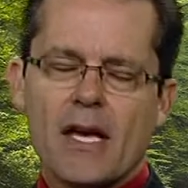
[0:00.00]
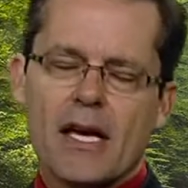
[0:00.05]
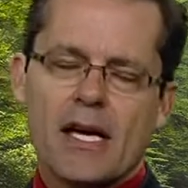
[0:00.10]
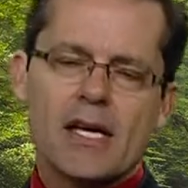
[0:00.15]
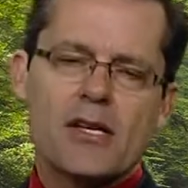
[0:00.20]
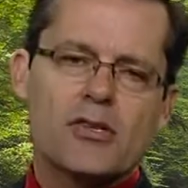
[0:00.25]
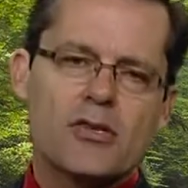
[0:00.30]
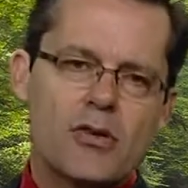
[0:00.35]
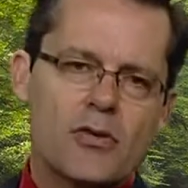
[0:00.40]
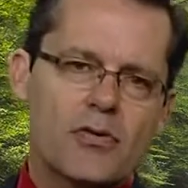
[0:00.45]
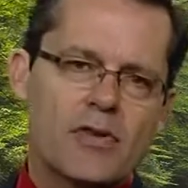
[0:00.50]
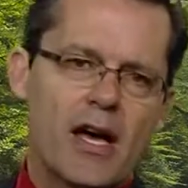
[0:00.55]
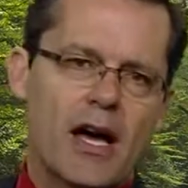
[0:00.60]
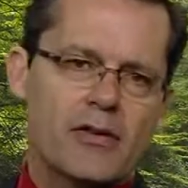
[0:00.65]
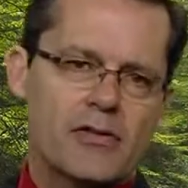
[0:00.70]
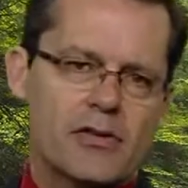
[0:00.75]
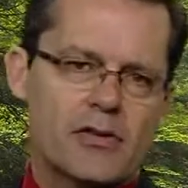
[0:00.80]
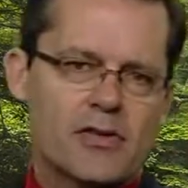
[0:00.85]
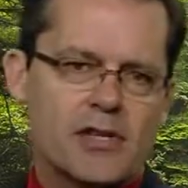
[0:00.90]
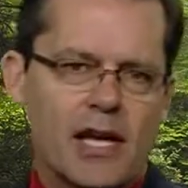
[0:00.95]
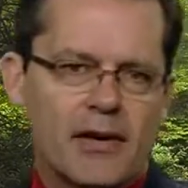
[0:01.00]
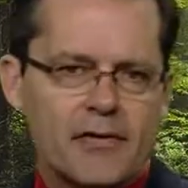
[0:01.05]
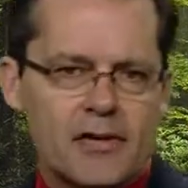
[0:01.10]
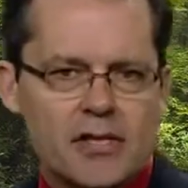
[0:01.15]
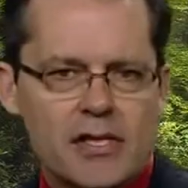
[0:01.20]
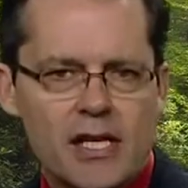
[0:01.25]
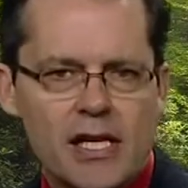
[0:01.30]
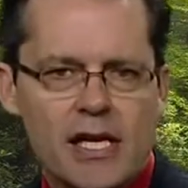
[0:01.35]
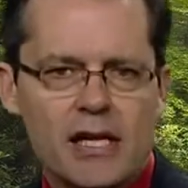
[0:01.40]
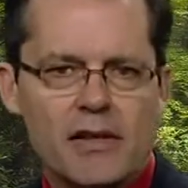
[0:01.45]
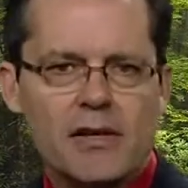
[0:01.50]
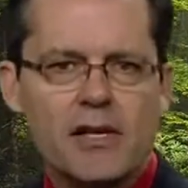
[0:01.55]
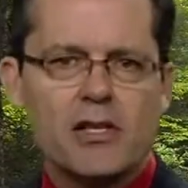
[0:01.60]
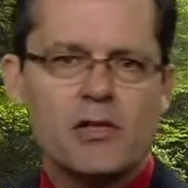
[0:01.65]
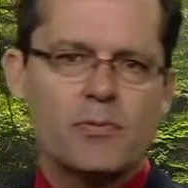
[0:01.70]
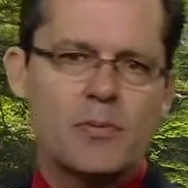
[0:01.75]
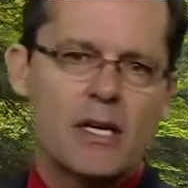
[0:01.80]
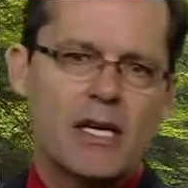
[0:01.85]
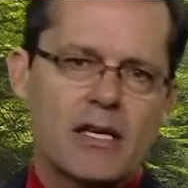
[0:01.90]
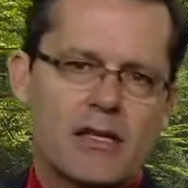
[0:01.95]
In 2017,
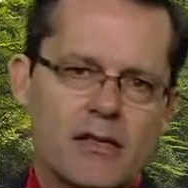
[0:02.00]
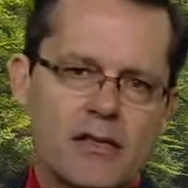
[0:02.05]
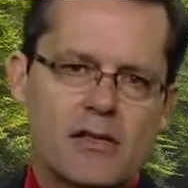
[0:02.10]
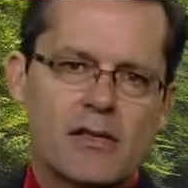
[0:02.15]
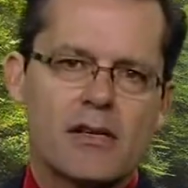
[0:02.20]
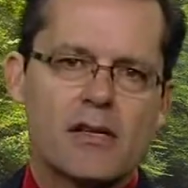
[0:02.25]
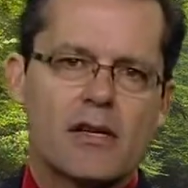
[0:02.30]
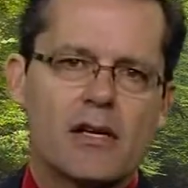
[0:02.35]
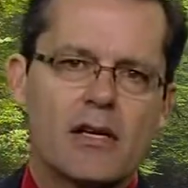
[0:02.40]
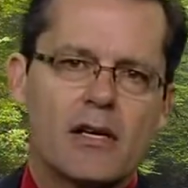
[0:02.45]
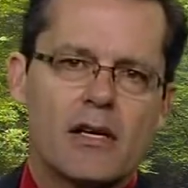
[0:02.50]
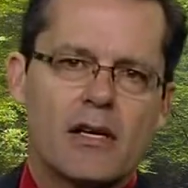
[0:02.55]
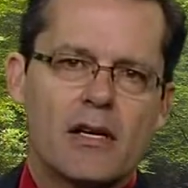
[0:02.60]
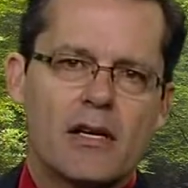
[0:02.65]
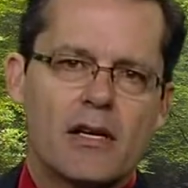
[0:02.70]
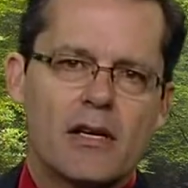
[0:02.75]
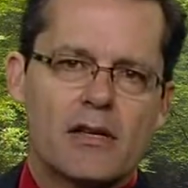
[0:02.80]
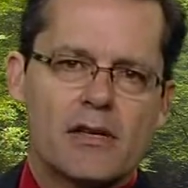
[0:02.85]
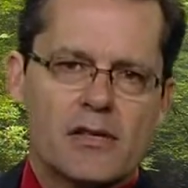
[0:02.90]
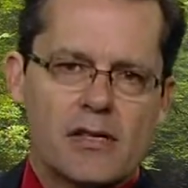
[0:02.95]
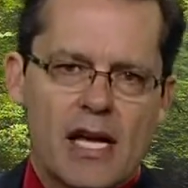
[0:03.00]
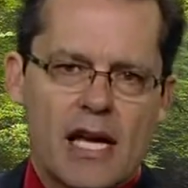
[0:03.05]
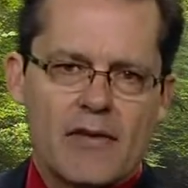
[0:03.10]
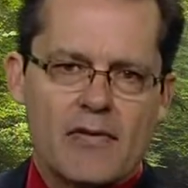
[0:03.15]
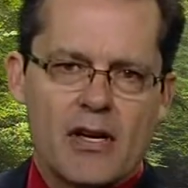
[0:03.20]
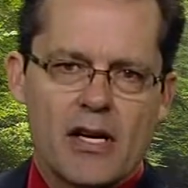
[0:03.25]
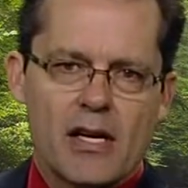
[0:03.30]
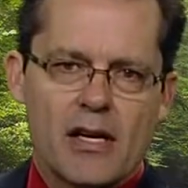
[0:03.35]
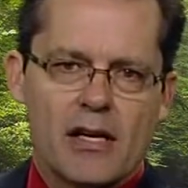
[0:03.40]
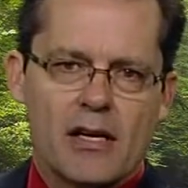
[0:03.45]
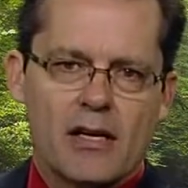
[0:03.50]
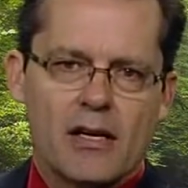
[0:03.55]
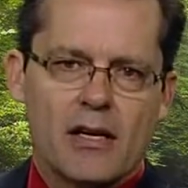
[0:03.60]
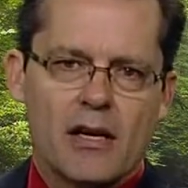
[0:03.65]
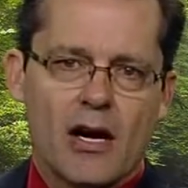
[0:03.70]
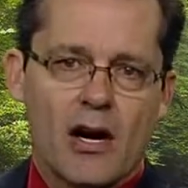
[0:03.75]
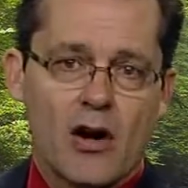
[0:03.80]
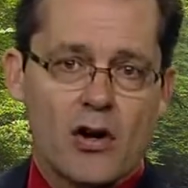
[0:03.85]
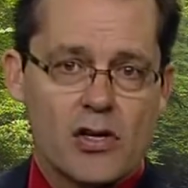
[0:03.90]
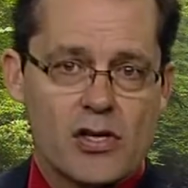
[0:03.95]
this means saving
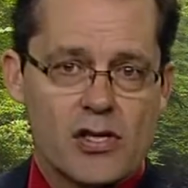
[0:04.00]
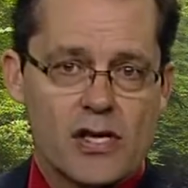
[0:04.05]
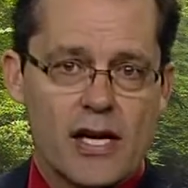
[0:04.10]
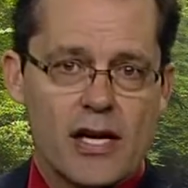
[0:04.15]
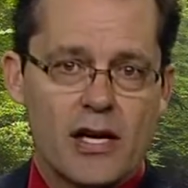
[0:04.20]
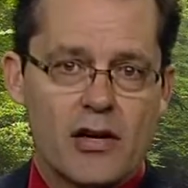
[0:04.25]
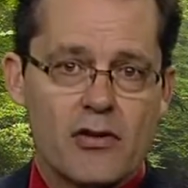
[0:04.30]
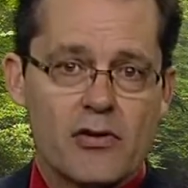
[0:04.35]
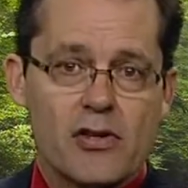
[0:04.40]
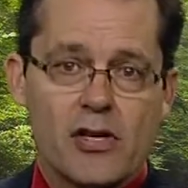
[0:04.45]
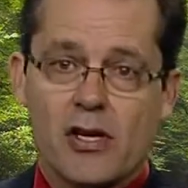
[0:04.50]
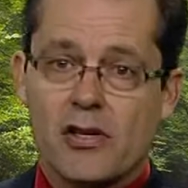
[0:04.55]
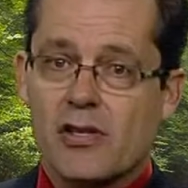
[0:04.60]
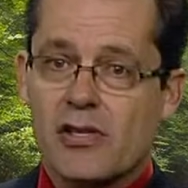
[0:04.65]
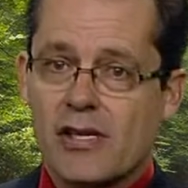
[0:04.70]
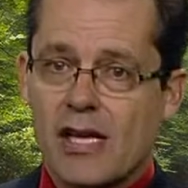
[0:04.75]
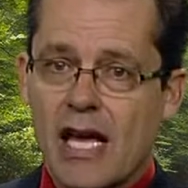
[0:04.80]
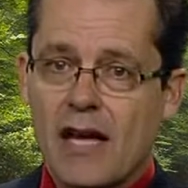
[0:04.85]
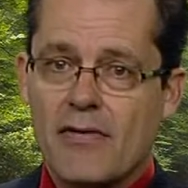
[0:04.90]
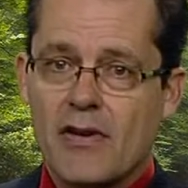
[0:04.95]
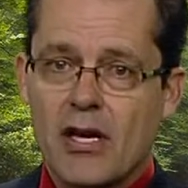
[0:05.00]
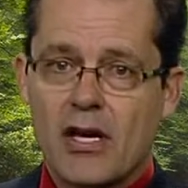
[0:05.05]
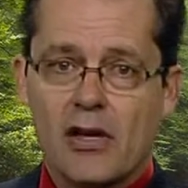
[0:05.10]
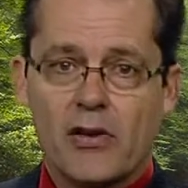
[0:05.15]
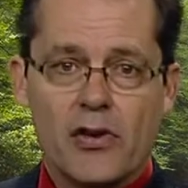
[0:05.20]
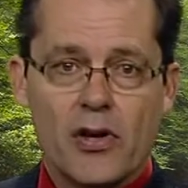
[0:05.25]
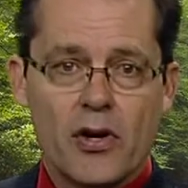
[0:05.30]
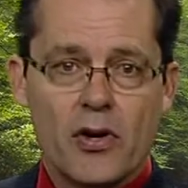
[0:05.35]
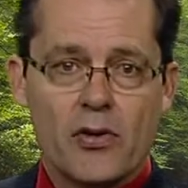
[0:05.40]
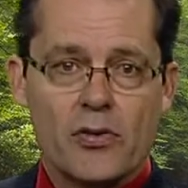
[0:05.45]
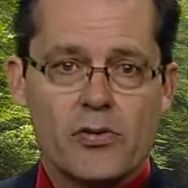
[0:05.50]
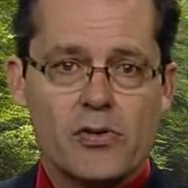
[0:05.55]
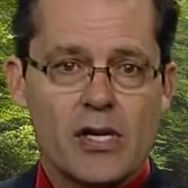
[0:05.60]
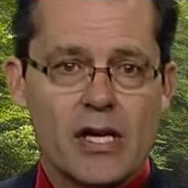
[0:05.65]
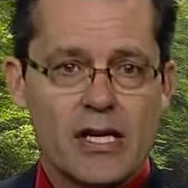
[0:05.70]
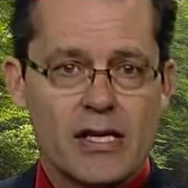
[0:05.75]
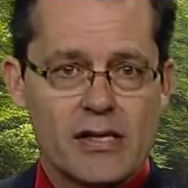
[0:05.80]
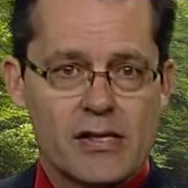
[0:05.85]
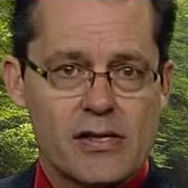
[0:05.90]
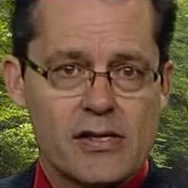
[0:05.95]
ourselves, saving those
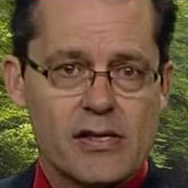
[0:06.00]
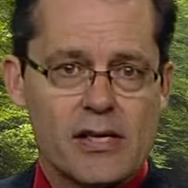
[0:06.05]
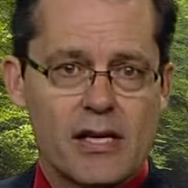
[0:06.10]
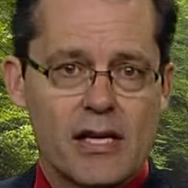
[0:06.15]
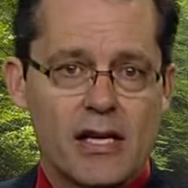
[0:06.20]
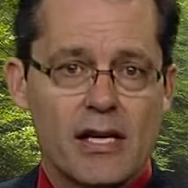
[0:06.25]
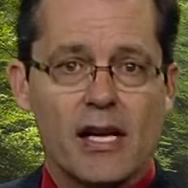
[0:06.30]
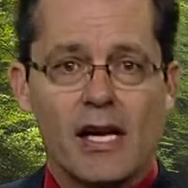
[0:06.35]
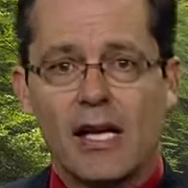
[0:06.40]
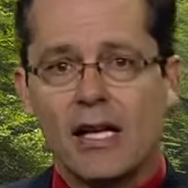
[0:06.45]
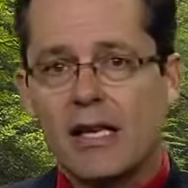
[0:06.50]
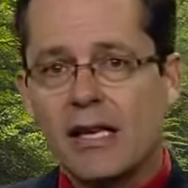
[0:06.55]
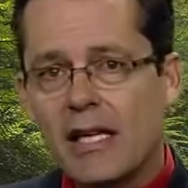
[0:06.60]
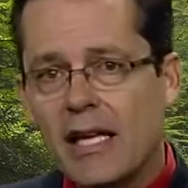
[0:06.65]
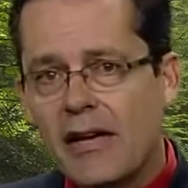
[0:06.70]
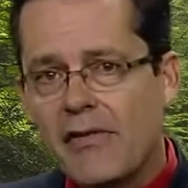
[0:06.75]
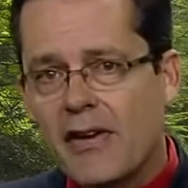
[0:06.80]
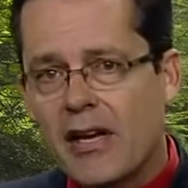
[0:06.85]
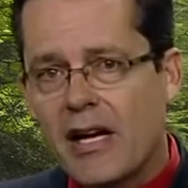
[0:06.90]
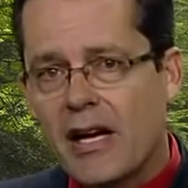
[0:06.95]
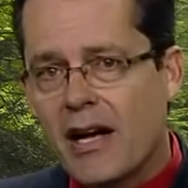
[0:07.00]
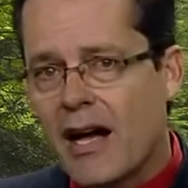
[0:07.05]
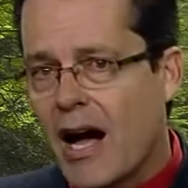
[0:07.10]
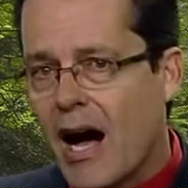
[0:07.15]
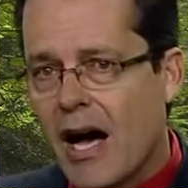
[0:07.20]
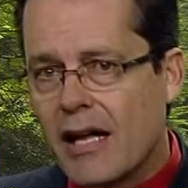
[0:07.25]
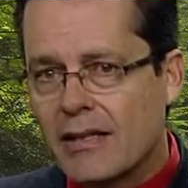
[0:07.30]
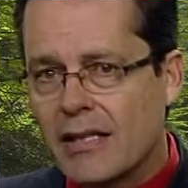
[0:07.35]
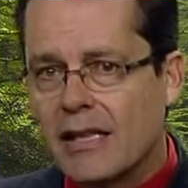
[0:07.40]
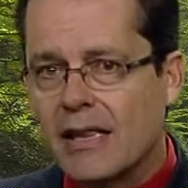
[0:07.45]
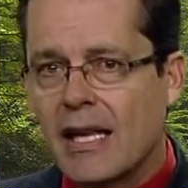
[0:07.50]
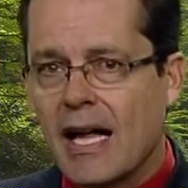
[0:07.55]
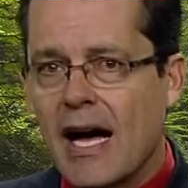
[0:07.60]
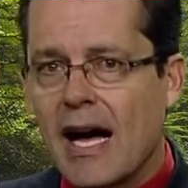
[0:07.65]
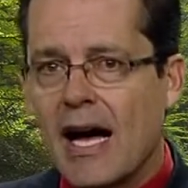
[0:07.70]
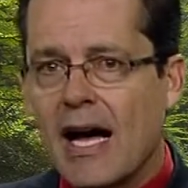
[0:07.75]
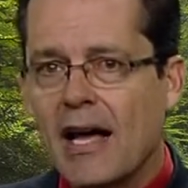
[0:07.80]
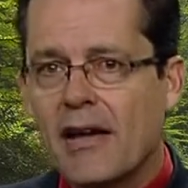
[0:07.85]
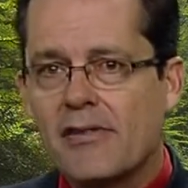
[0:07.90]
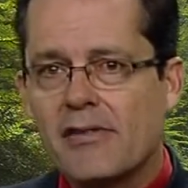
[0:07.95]
in sin, living godly
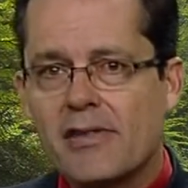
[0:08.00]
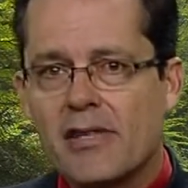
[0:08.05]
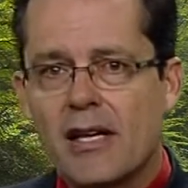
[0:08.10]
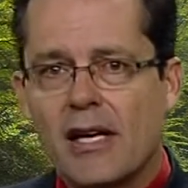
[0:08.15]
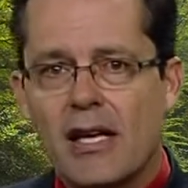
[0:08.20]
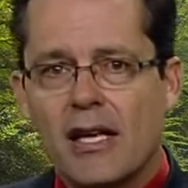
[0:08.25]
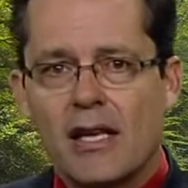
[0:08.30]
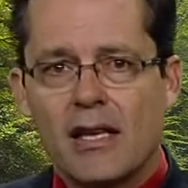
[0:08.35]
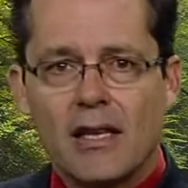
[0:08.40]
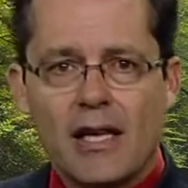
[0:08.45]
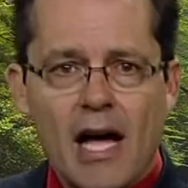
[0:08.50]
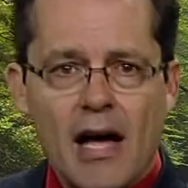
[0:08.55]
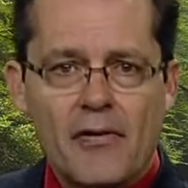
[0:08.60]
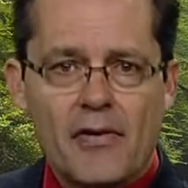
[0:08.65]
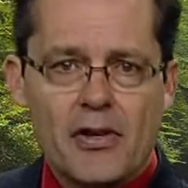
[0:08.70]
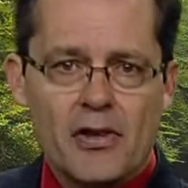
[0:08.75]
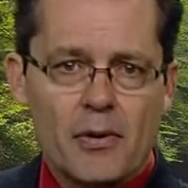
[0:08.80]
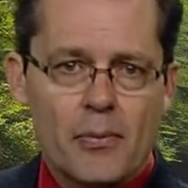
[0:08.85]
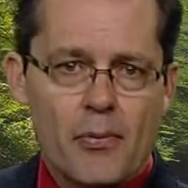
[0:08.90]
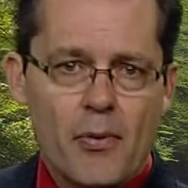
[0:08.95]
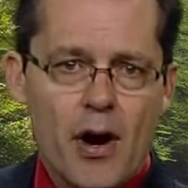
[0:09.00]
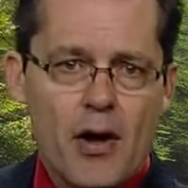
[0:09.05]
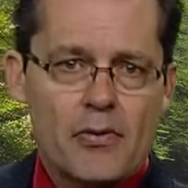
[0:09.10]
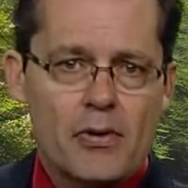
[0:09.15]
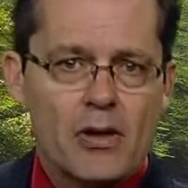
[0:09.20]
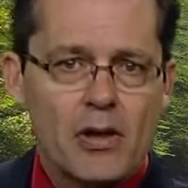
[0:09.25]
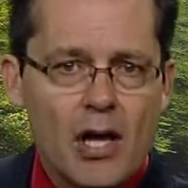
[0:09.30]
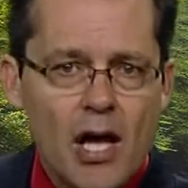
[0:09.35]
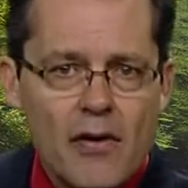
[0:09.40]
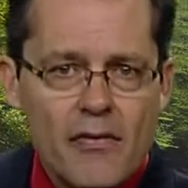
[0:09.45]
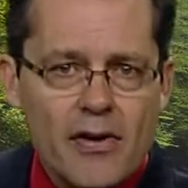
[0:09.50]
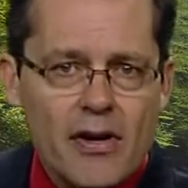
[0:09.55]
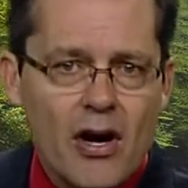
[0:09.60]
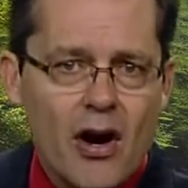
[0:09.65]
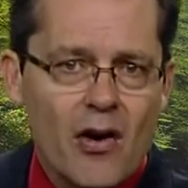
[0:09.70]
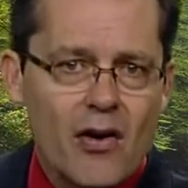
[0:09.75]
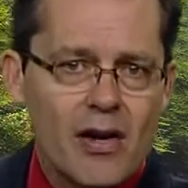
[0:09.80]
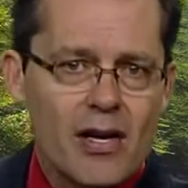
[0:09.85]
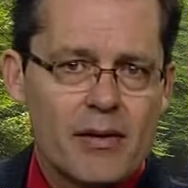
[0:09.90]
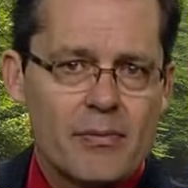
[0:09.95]
lives, loving the brethren, loving
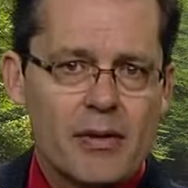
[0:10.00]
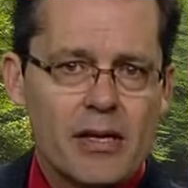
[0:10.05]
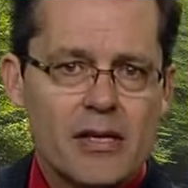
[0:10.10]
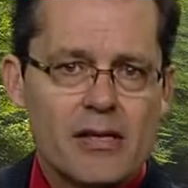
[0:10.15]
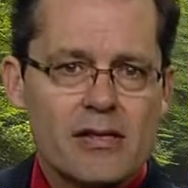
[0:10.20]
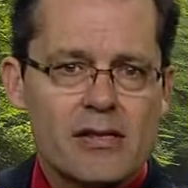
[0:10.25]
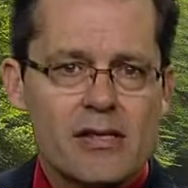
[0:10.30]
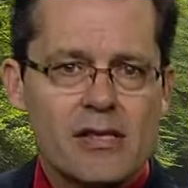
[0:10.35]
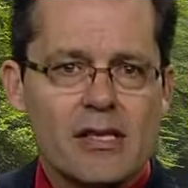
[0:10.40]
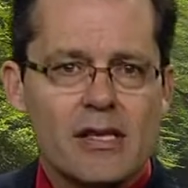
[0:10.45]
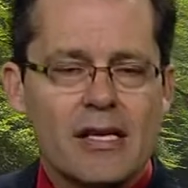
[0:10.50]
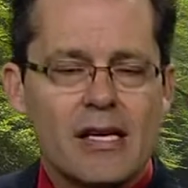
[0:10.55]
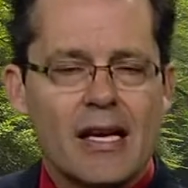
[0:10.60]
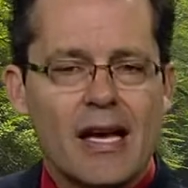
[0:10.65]
our enemies,